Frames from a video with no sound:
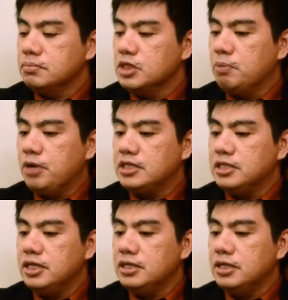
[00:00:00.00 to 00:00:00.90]
the
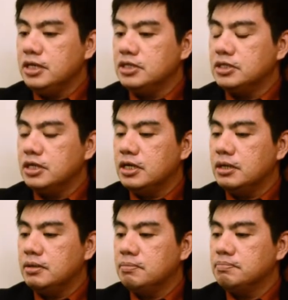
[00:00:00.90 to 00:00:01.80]
president is
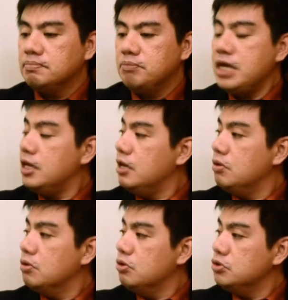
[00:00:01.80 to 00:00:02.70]
making
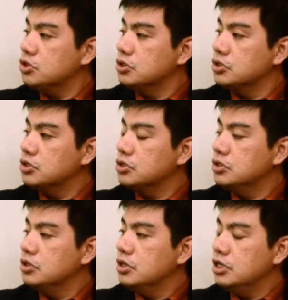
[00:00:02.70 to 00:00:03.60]
conclusions,
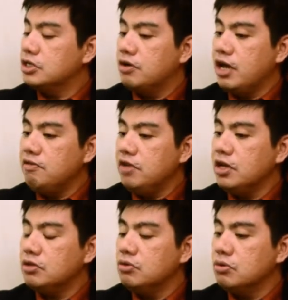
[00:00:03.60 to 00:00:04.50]
is arriving
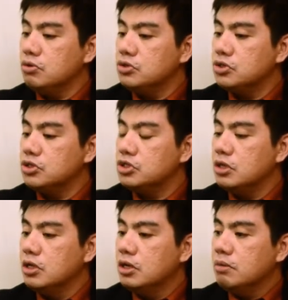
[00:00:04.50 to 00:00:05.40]
at conclusions
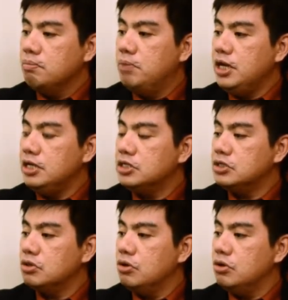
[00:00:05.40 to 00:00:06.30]

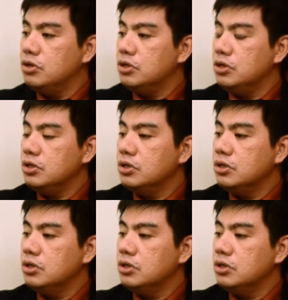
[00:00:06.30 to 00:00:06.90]
based on